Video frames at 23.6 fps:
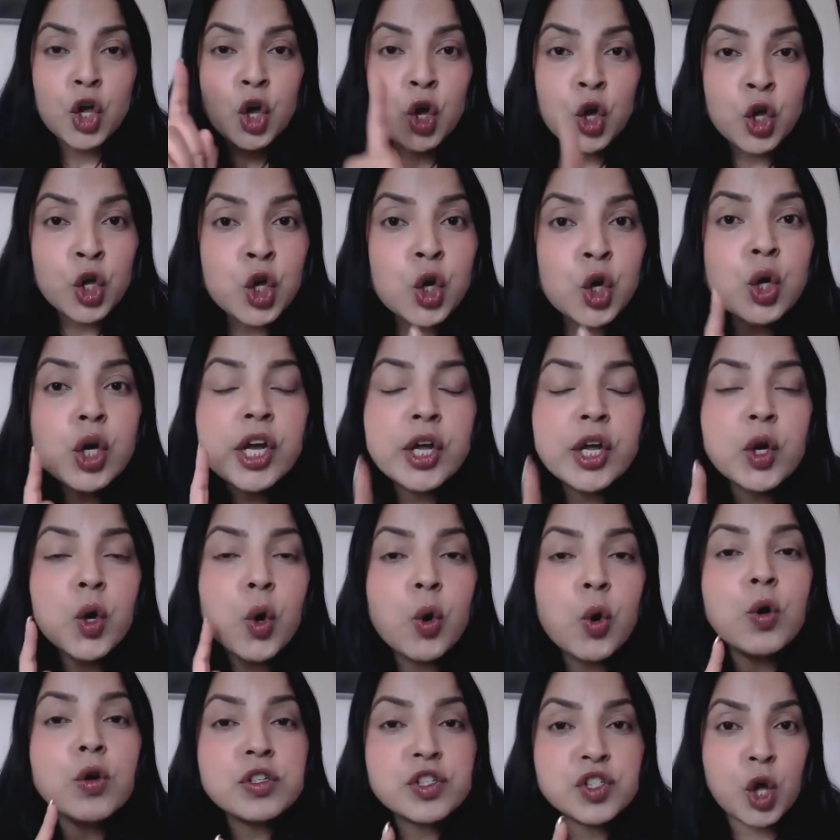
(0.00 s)
You can
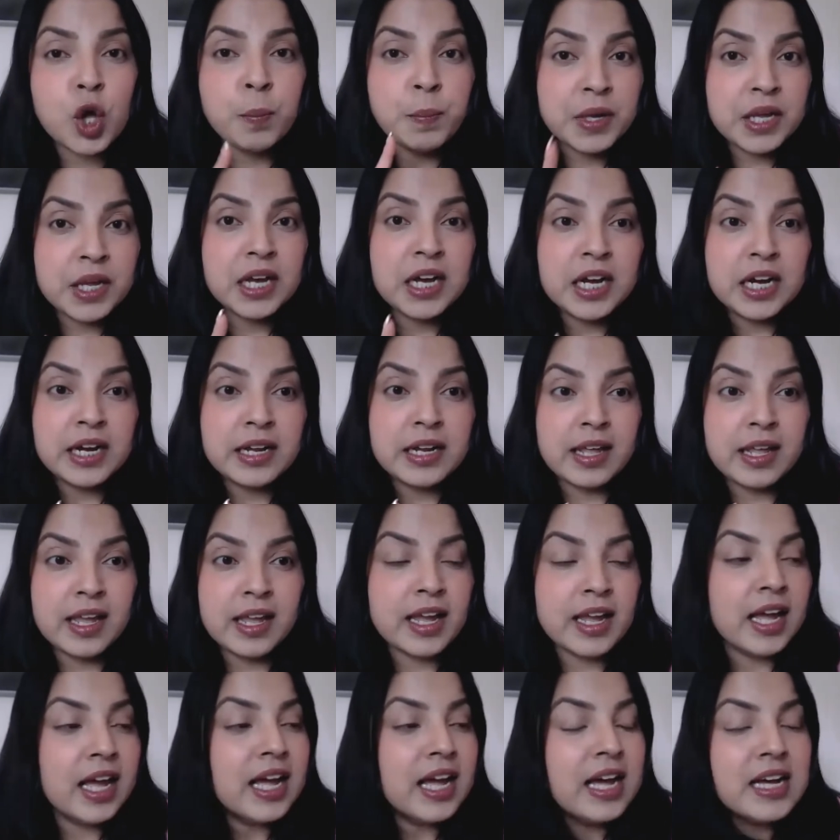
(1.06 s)
also be
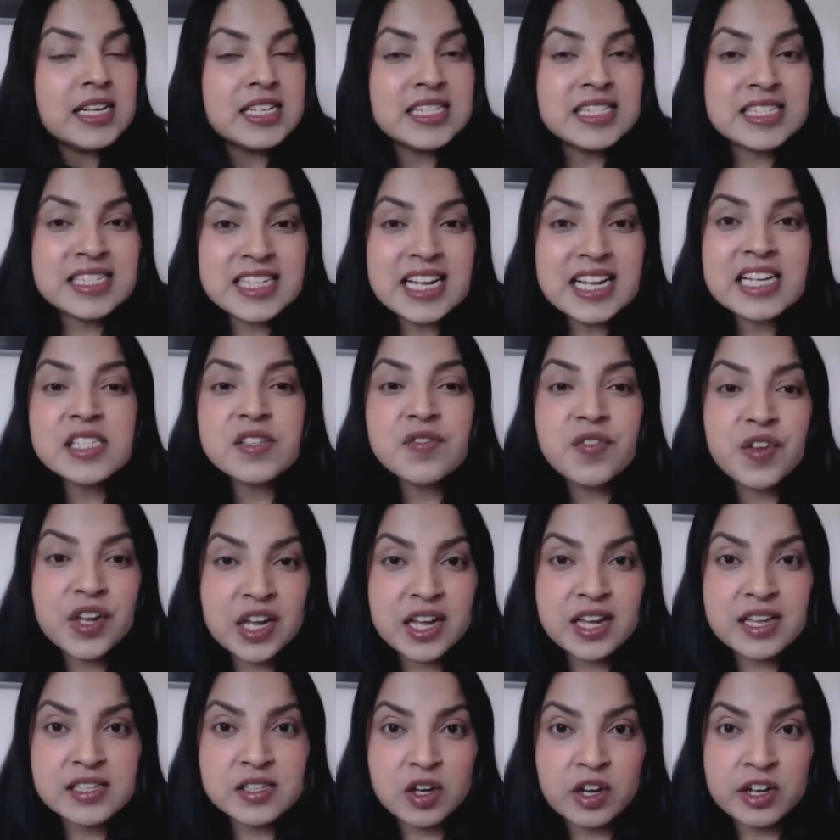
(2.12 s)
earning 6
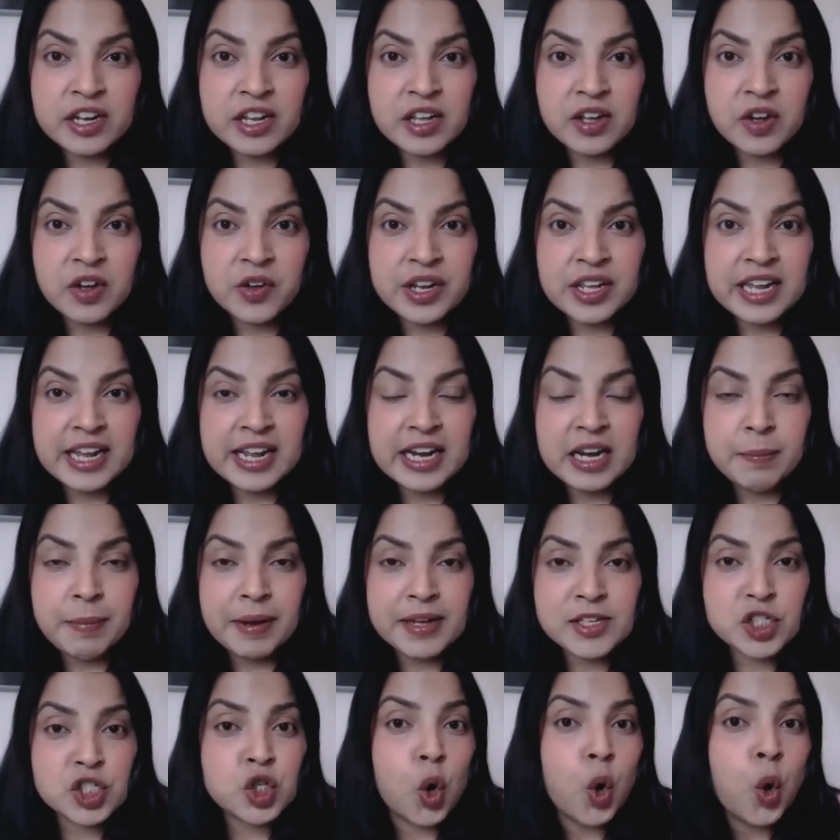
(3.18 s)
figures on a yearly
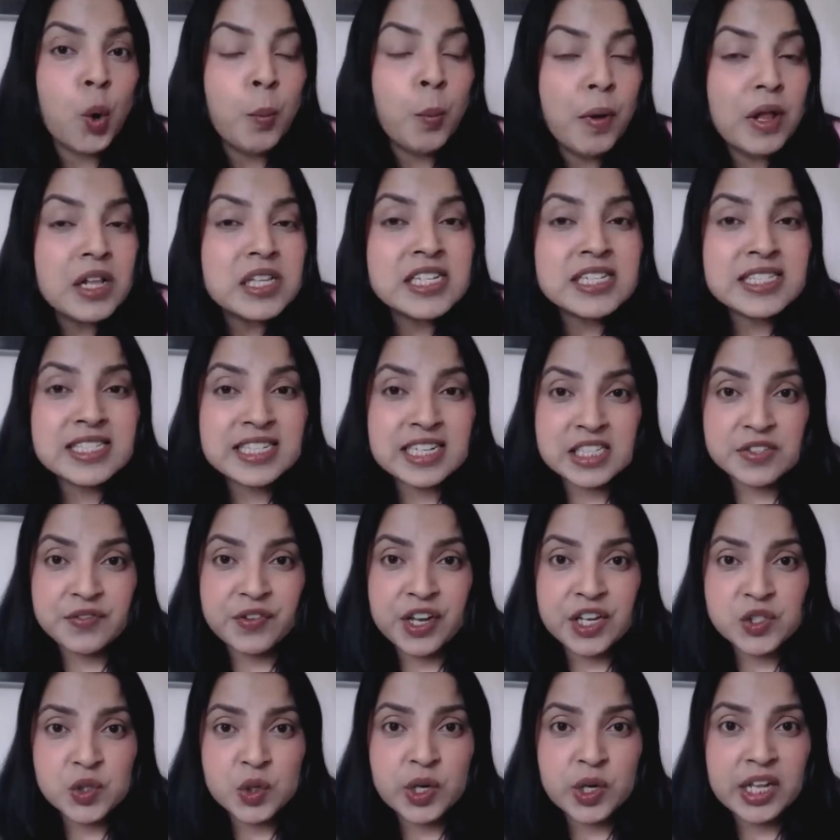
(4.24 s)
basis, or multi 6
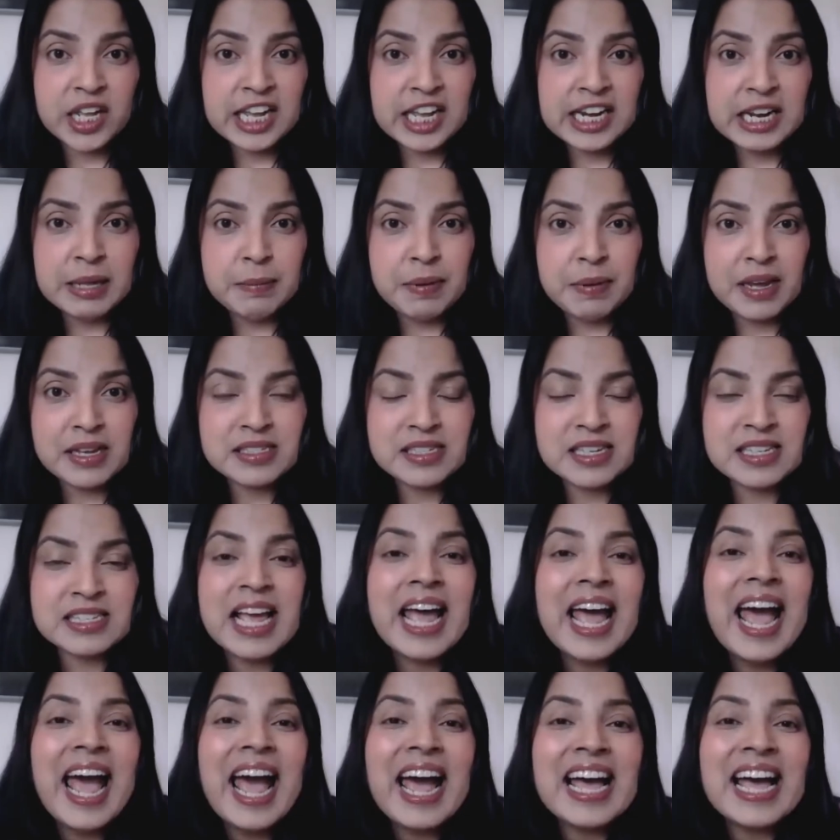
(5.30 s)
figures on a yearly basis,
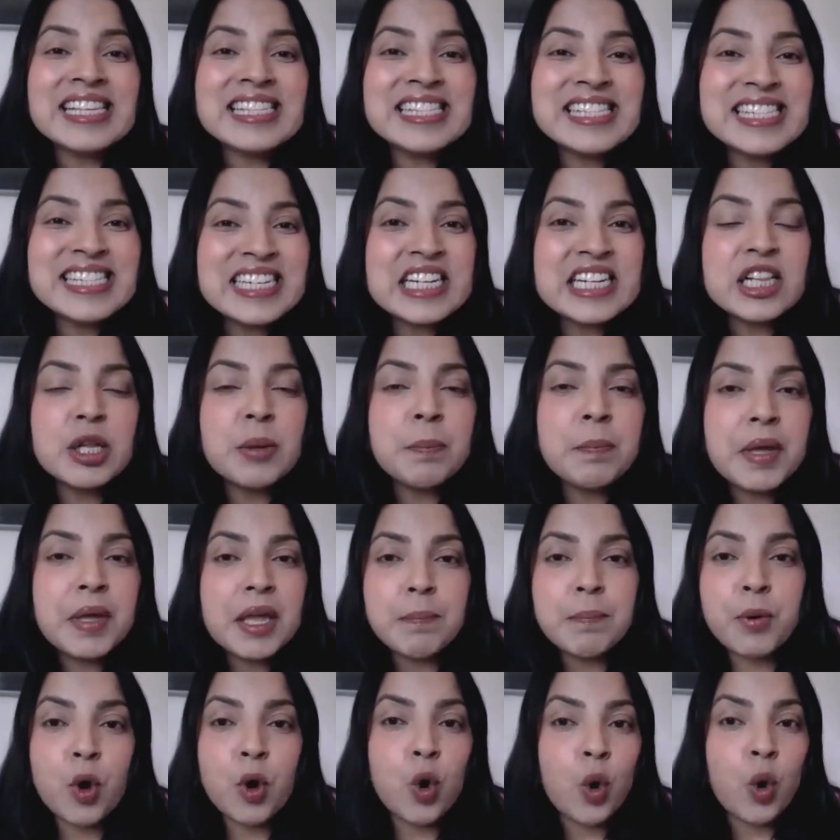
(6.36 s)
and still
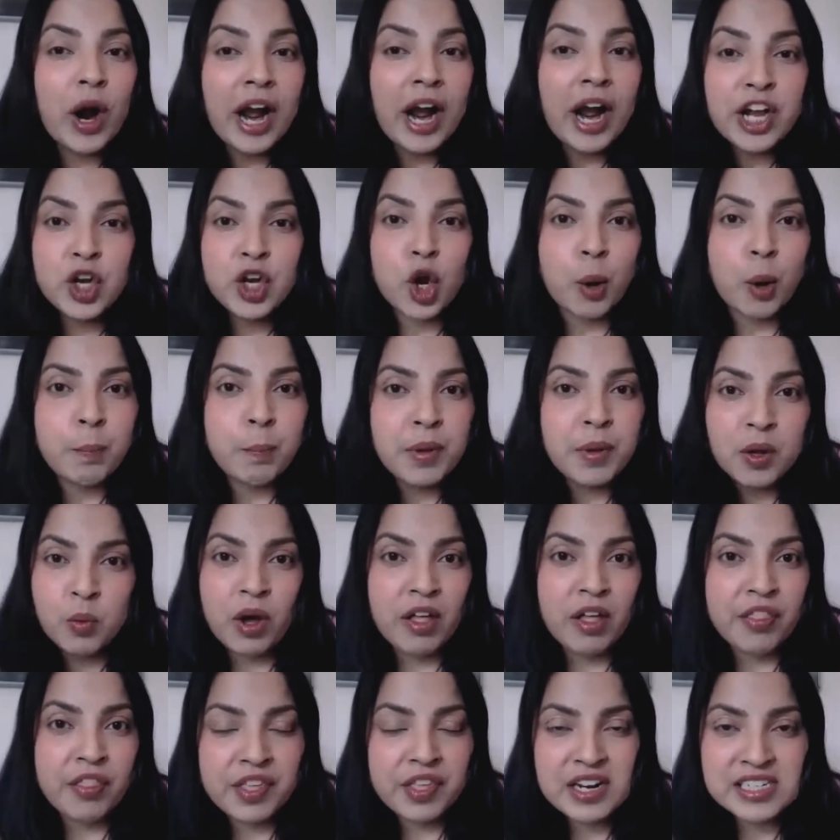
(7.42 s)
be poor and not be
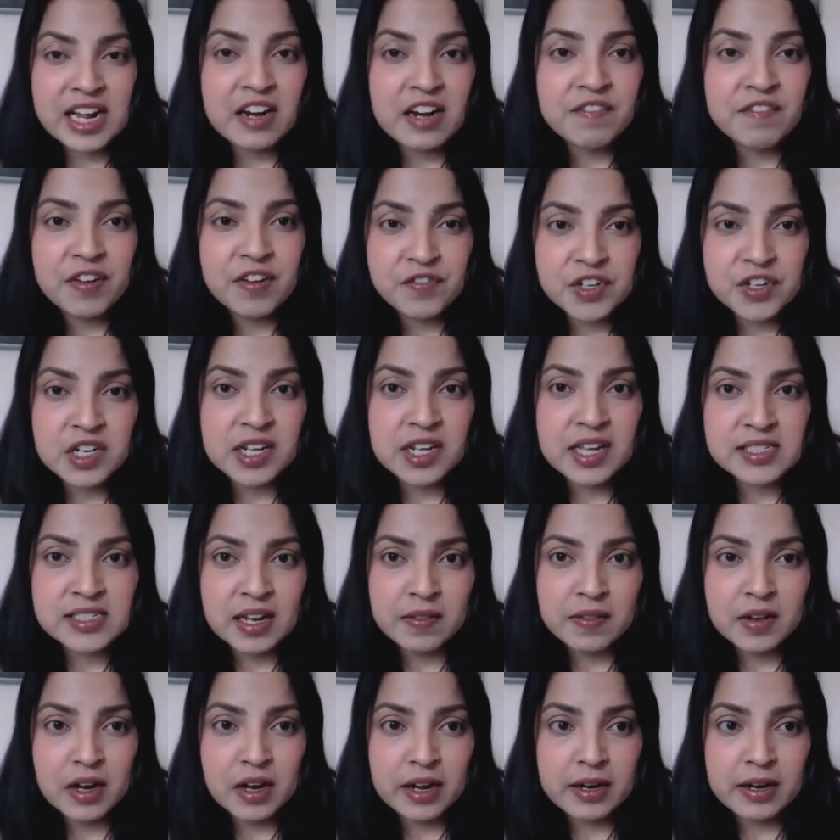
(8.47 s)
wealthy 10, 15 years
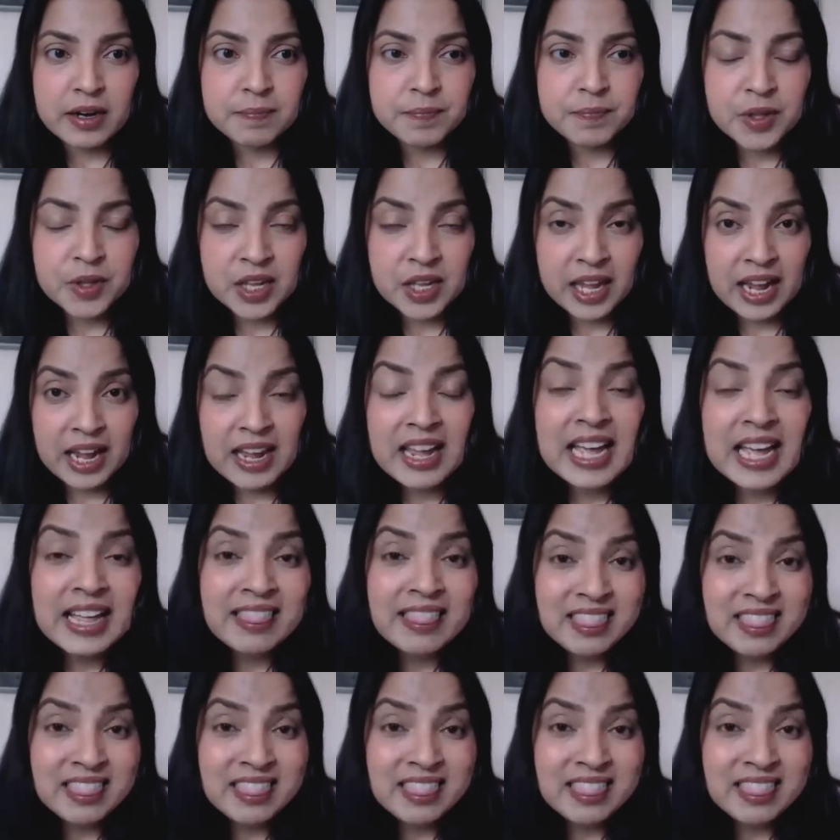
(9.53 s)
down the line, okay?